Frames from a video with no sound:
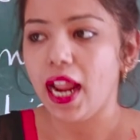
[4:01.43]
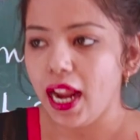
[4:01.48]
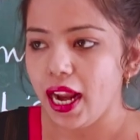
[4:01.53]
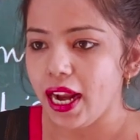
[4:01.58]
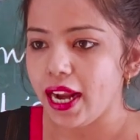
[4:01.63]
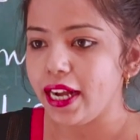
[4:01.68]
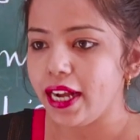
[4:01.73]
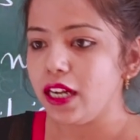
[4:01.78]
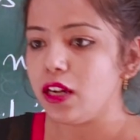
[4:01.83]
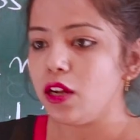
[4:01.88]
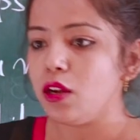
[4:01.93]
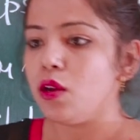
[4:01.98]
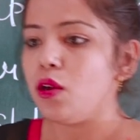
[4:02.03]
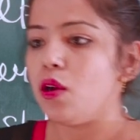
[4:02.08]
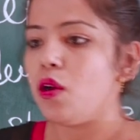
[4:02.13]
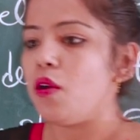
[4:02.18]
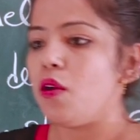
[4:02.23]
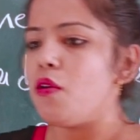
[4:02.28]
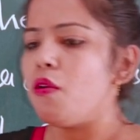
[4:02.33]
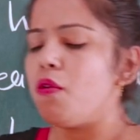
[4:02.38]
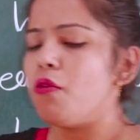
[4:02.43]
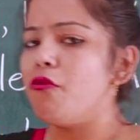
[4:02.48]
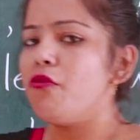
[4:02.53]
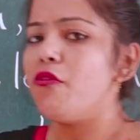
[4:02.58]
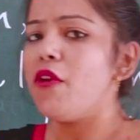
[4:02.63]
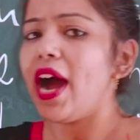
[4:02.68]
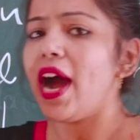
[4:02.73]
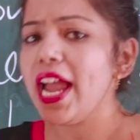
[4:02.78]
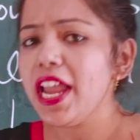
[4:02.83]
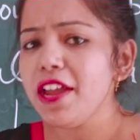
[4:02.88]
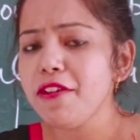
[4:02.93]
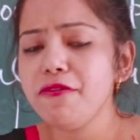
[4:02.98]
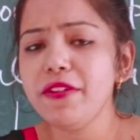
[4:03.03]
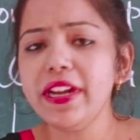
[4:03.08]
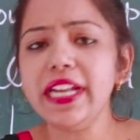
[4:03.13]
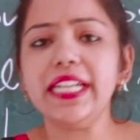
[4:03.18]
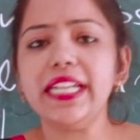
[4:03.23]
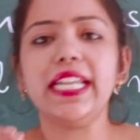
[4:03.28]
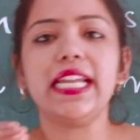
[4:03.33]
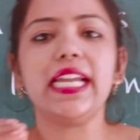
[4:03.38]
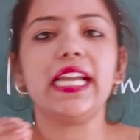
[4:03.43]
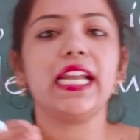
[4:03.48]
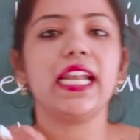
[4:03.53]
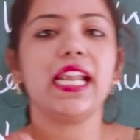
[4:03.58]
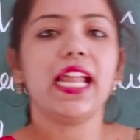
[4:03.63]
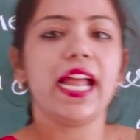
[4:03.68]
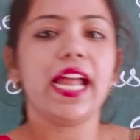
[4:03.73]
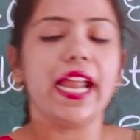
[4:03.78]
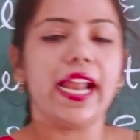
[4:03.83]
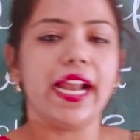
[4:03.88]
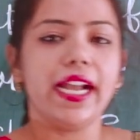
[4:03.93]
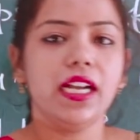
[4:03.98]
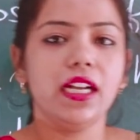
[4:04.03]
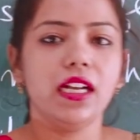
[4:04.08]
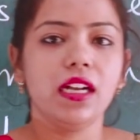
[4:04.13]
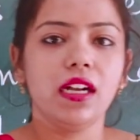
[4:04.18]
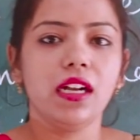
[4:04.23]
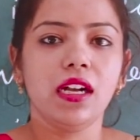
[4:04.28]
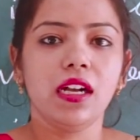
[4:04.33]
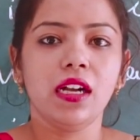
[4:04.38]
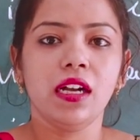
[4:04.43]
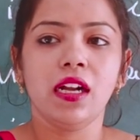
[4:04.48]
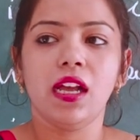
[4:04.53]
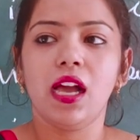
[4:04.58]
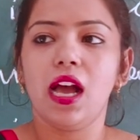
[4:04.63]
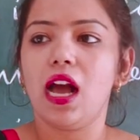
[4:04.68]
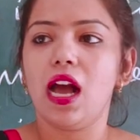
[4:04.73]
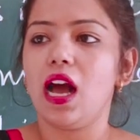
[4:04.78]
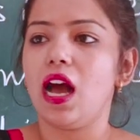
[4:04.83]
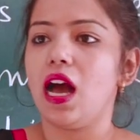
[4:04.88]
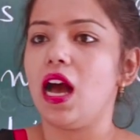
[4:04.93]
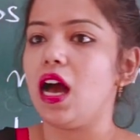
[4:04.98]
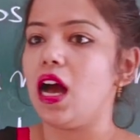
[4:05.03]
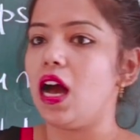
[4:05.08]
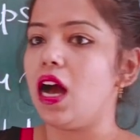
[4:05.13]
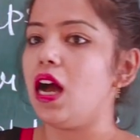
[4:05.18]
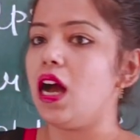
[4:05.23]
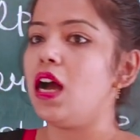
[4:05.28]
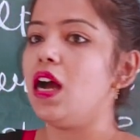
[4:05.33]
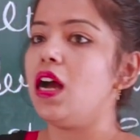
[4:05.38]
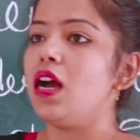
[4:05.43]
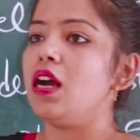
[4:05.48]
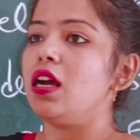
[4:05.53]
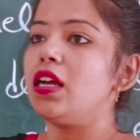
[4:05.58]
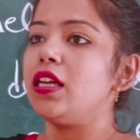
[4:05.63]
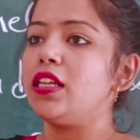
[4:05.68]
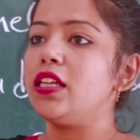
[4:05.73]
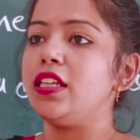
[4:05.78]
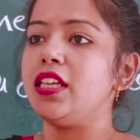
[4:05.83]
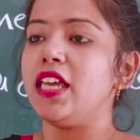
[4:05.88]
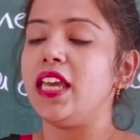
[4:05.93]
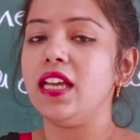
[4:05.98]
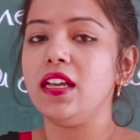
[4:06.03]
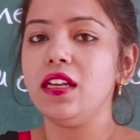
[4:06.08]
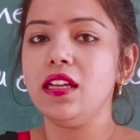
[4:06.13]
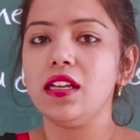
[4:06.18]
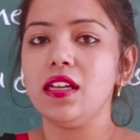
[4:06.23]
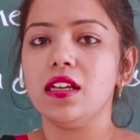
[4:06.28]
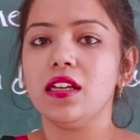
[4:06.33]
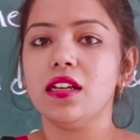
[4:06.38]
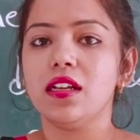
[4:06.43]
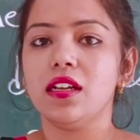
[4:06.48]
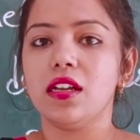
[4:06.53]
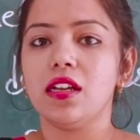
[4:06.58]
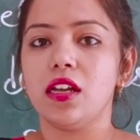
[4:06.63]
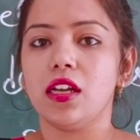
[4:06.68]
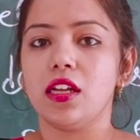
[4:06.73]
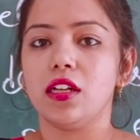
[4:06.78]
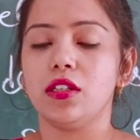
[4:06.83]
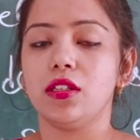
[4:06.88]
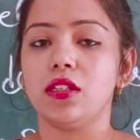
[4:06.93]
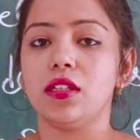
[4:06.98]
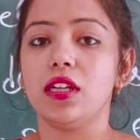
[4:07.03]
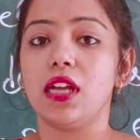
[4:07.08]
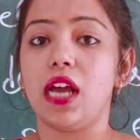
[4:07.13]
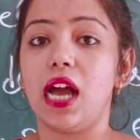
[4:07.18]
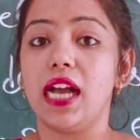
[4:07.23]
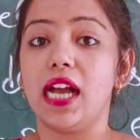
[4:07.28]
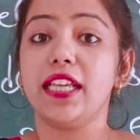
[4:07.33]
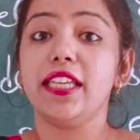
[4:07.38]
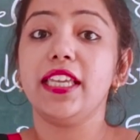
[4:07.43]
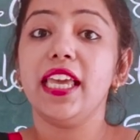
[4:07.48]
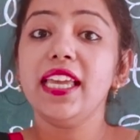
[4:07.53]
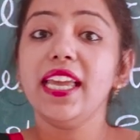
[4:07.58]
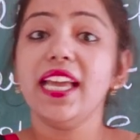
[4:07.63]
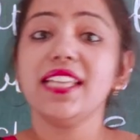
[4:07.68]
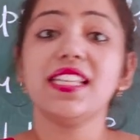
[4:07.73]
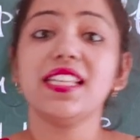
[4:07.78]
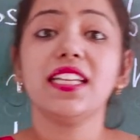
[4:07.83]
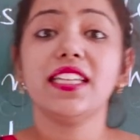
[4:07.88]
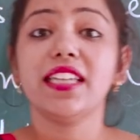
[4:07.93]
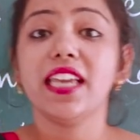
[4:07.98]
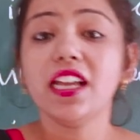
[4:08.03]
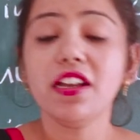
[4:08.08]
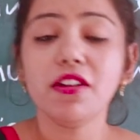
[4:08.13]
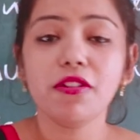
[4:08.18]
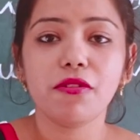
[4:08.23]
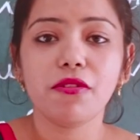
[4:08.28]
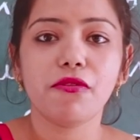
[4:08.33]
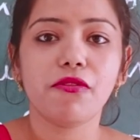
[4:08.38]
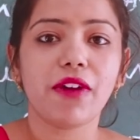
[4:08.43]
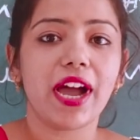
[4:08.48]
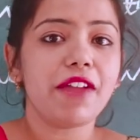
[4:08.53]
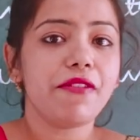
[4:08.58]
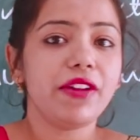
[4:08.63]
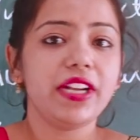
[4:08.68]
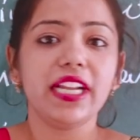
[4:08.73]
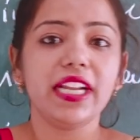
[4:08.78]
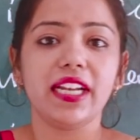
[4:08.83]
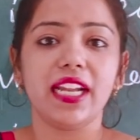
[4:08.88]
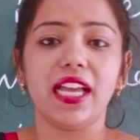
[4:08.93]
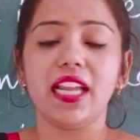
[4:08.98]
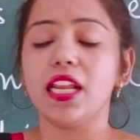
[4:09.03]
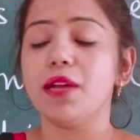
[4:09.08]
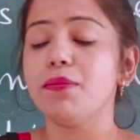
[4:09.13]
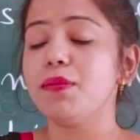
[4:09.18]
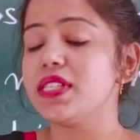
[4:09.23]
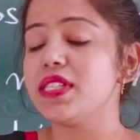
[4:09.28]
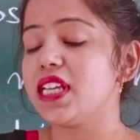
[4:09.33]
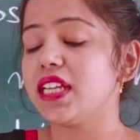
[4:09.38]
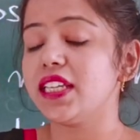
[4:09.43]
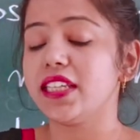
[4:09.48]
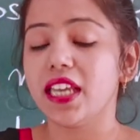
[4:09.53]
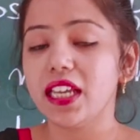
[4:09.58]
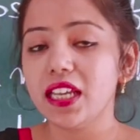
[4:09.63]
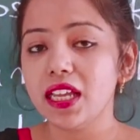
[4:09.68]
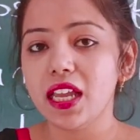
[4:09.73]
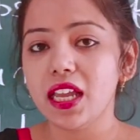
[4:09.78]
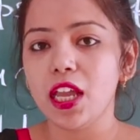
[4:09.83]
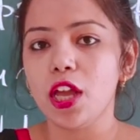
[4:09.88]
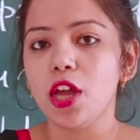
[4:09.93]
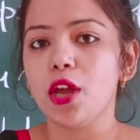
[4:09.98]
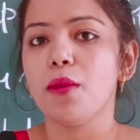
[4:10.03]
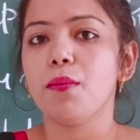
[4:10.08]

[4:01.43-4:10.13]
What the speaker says: And why we declared a king as a king? Why we declare him as a king?